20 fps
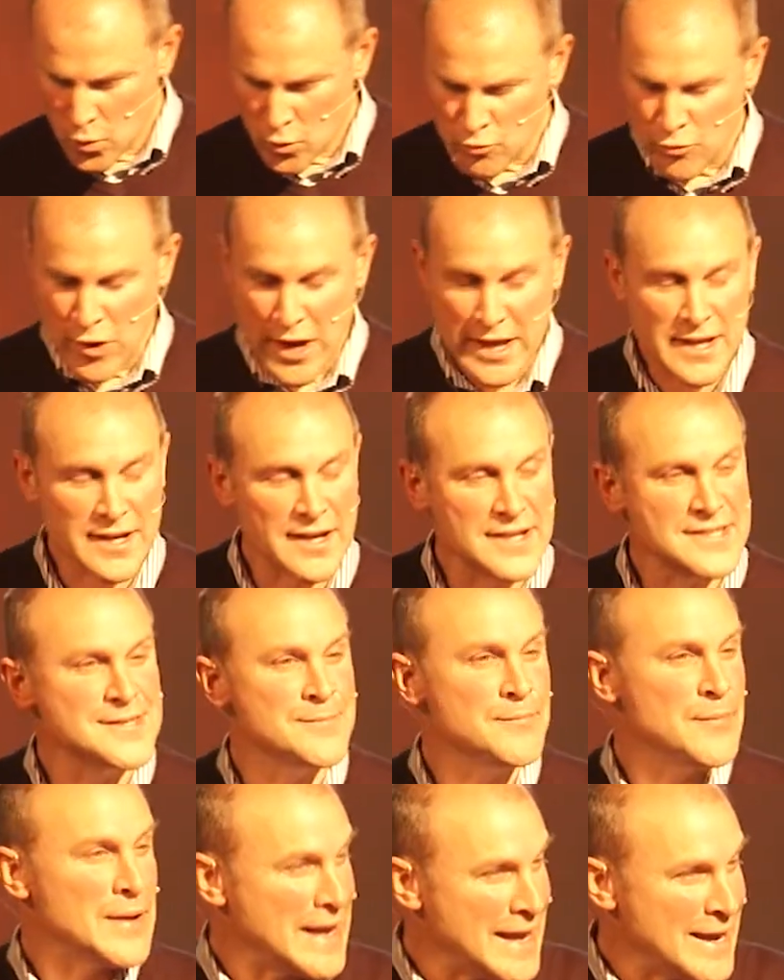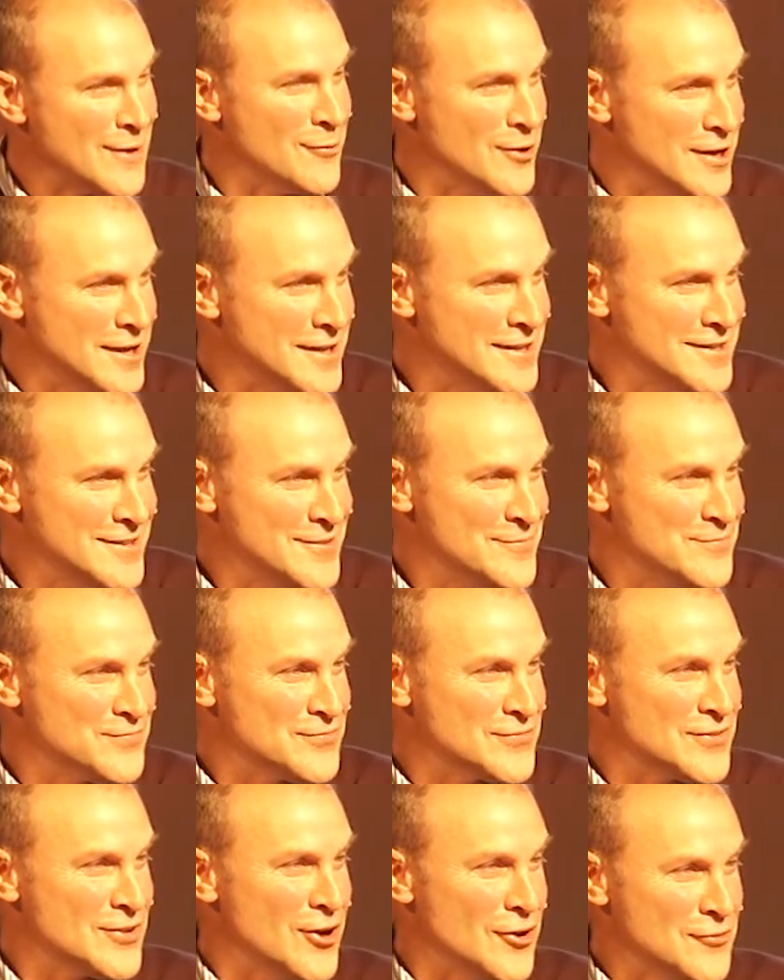recognize the power
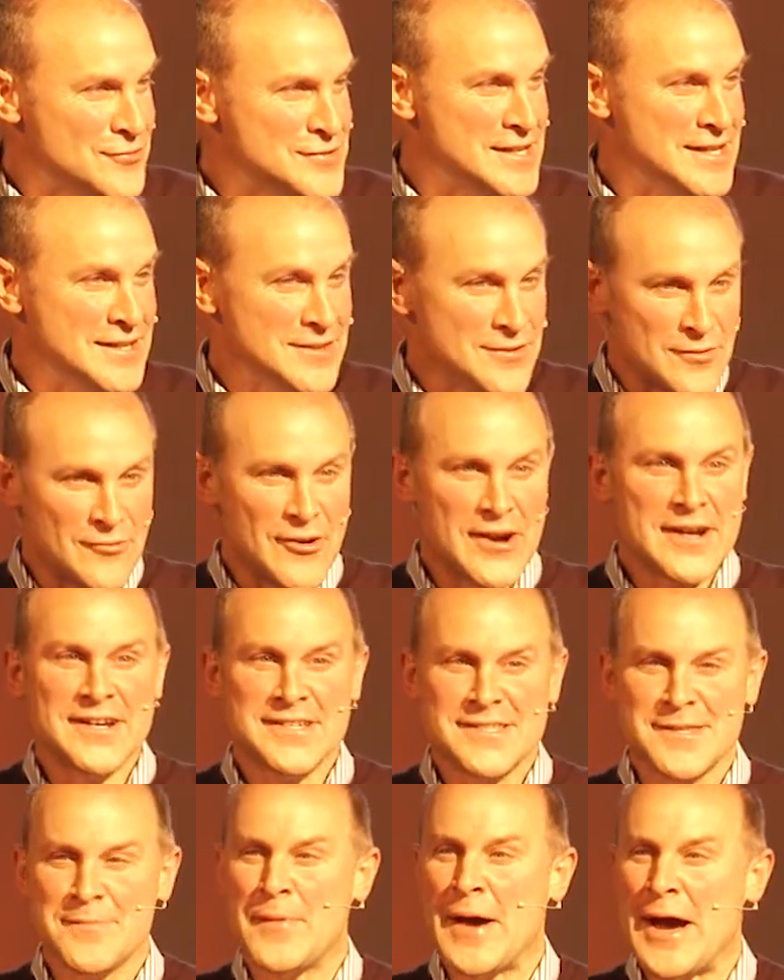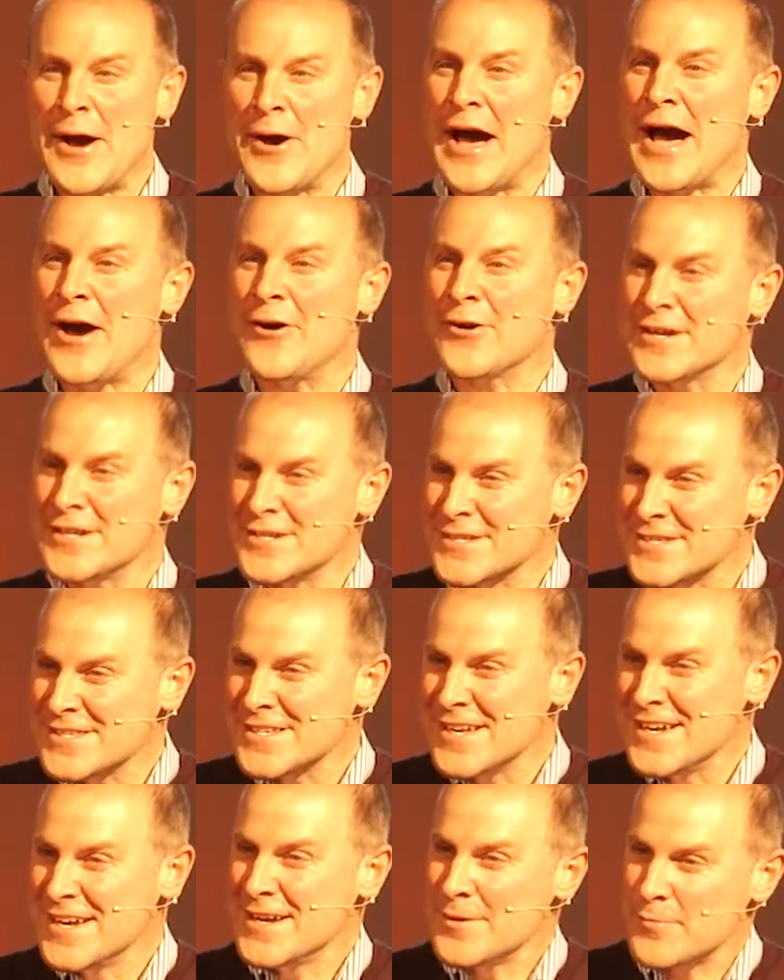of sin. Recognize the power, how it can
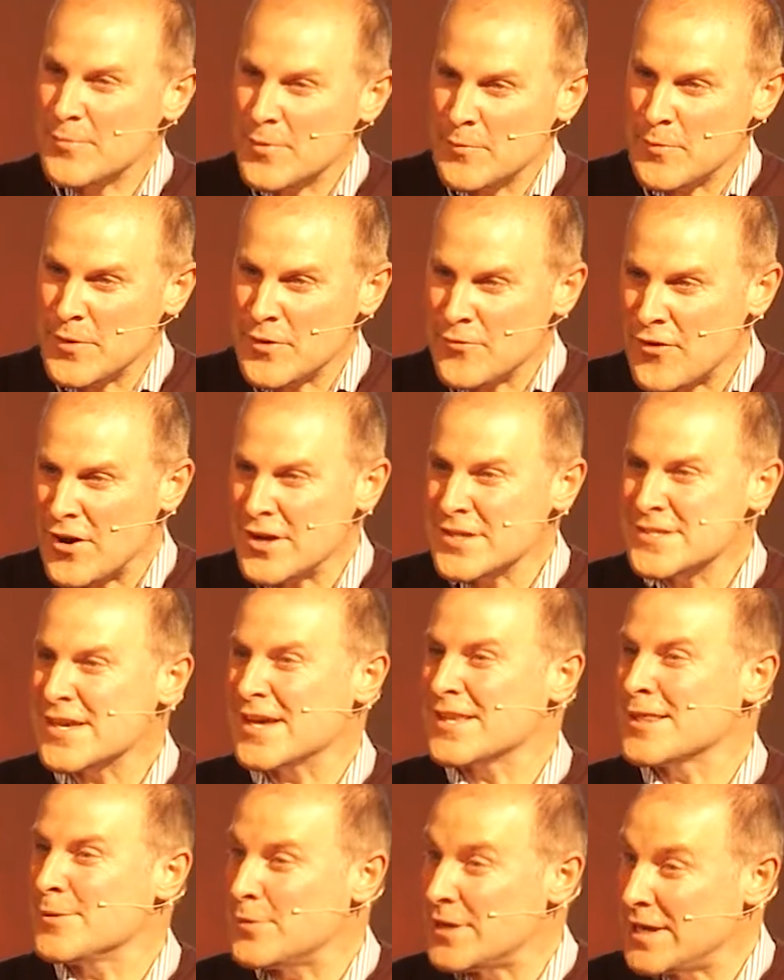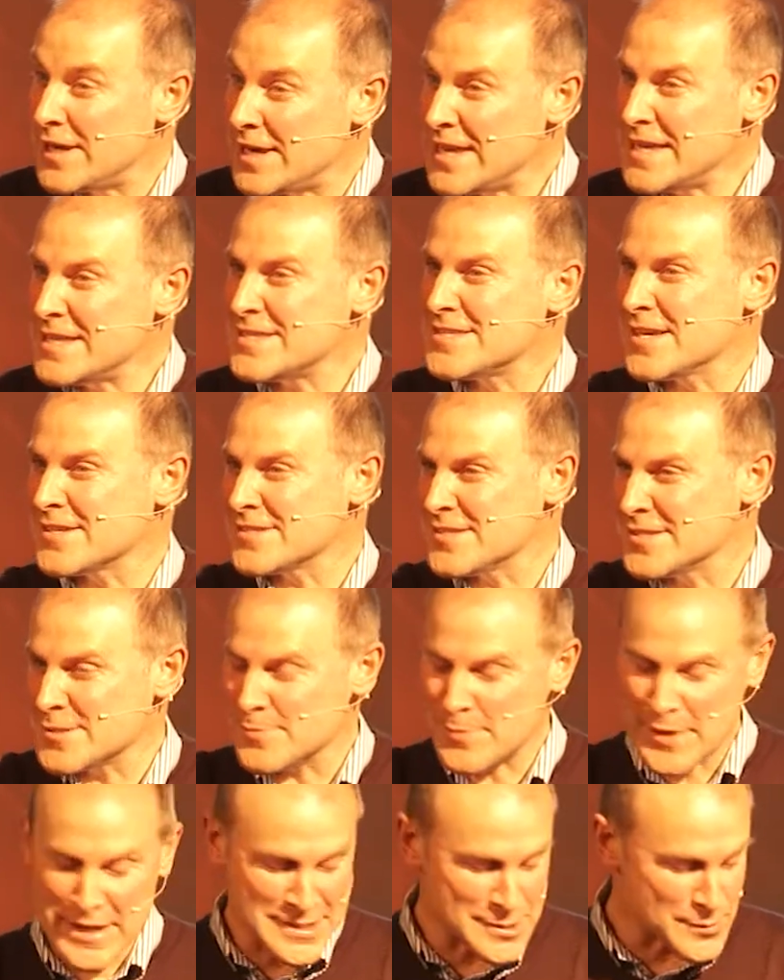just be very subtle, but leads us into
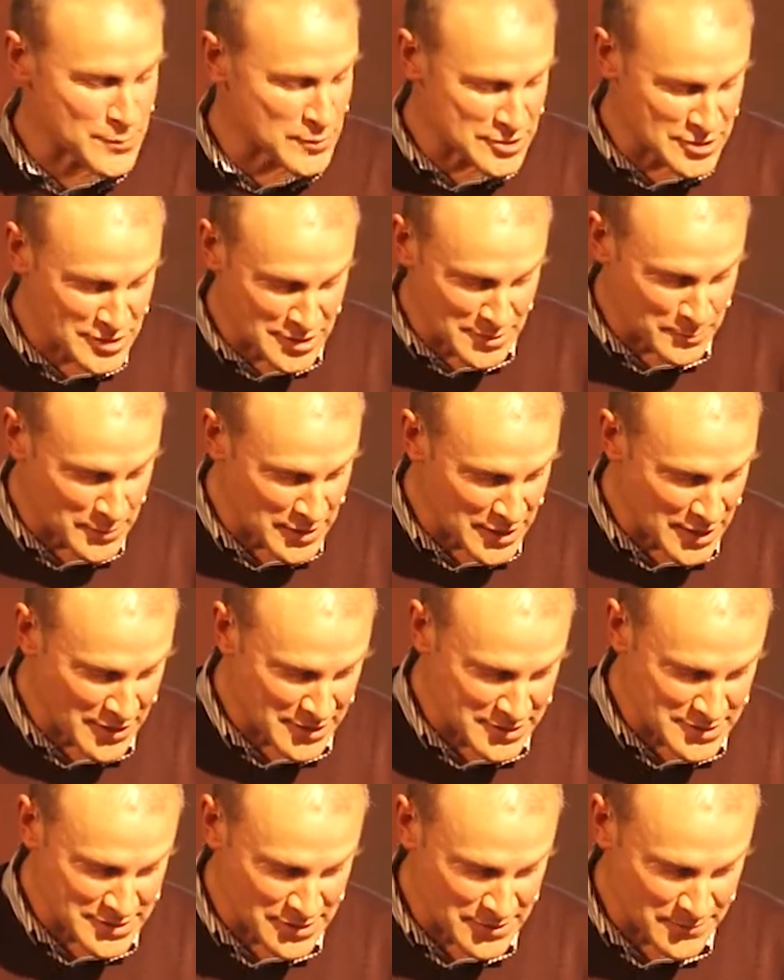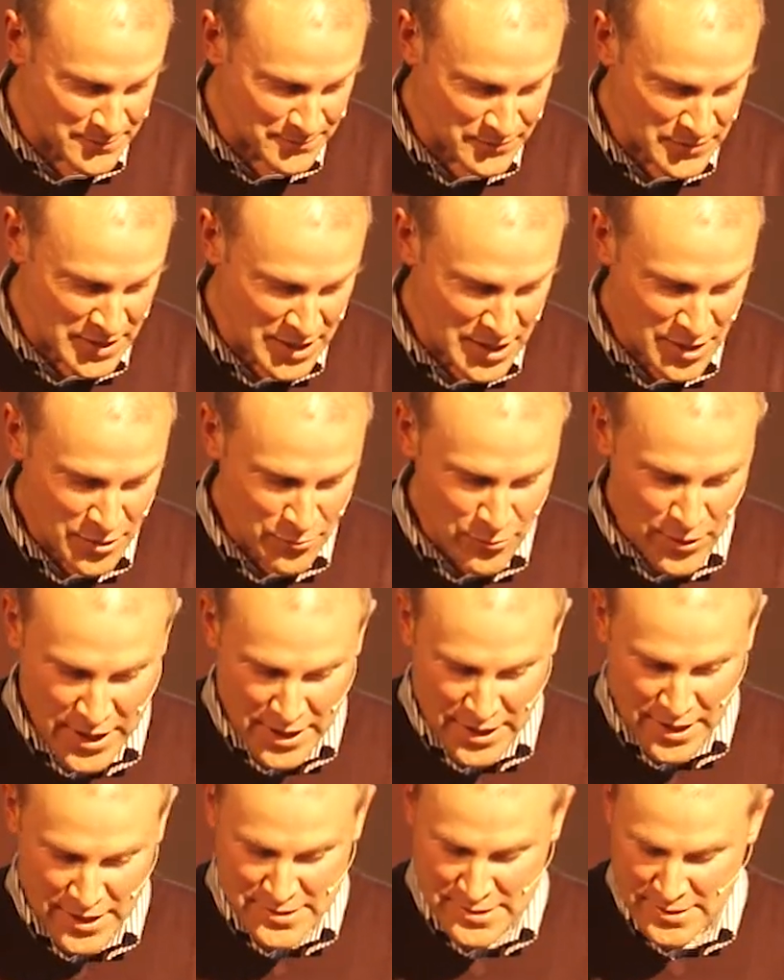places we shouldn't be going to.
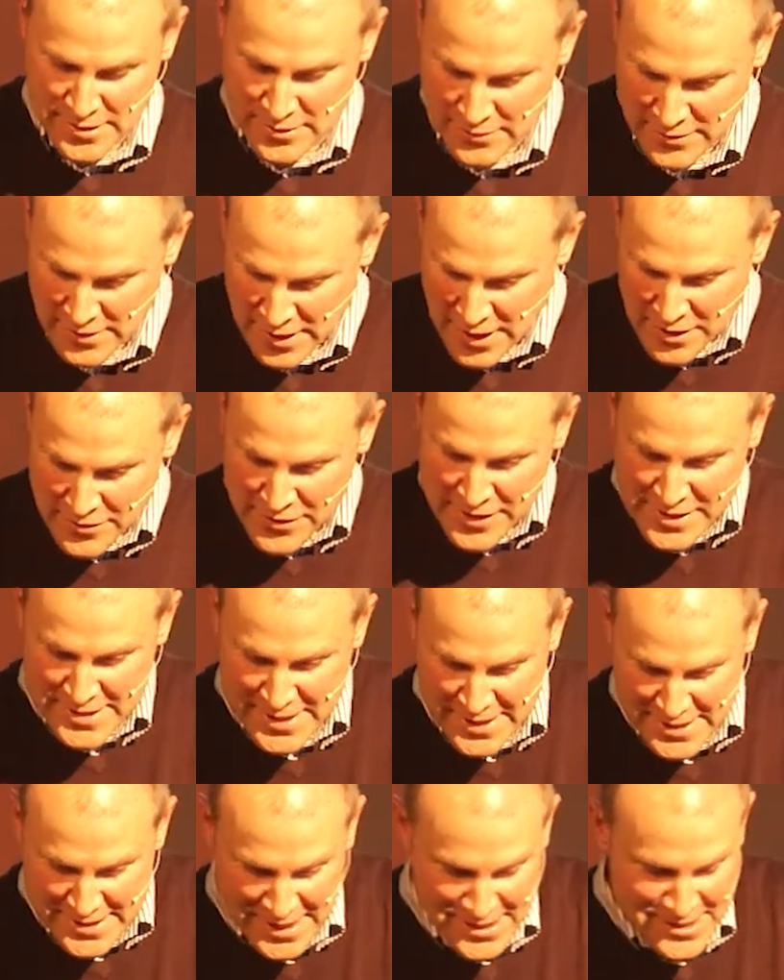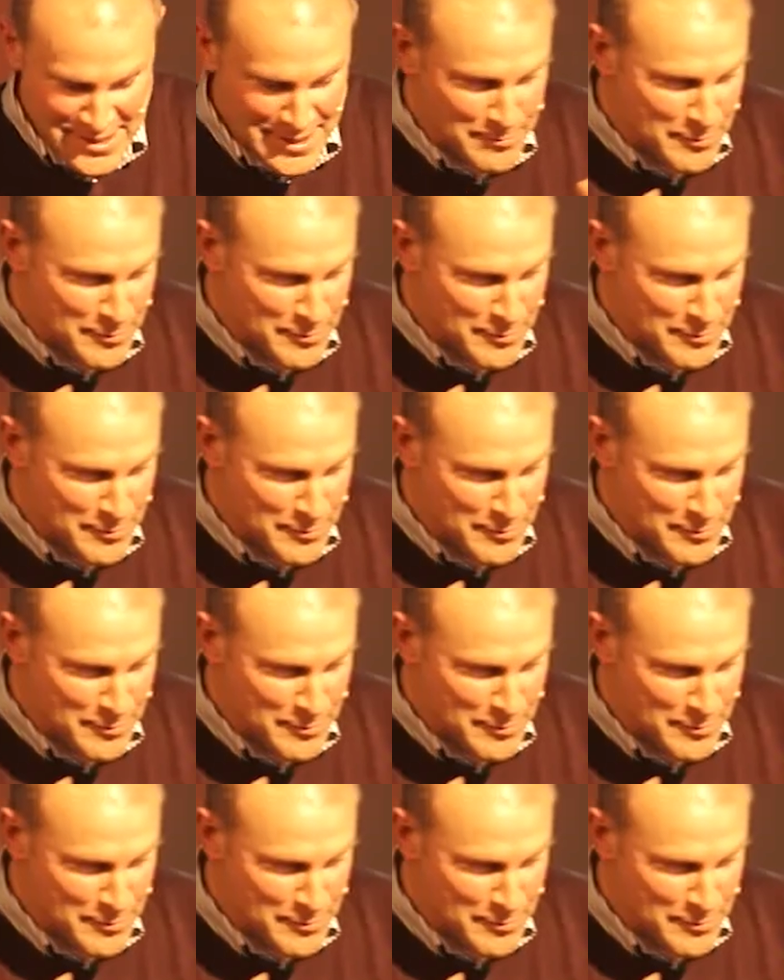Recognize that these things actually